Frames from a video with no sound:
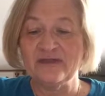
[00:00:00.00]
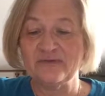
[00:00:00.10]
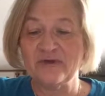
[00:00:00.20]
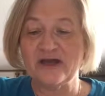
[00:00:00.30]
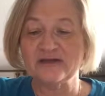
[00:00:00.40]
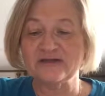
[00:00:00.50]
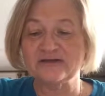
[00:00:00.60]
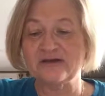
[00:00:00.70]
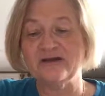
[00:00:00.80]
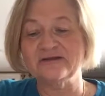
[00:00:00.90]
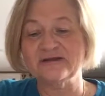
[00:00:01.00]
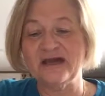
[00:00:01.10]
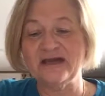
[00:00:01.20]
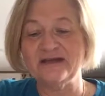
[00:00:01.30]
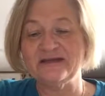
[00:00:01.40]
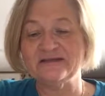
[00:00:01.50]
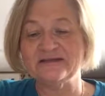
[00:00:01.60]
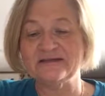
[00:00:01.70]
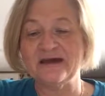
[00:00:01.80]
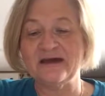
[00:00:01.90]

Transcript: thrush, tonsillitis.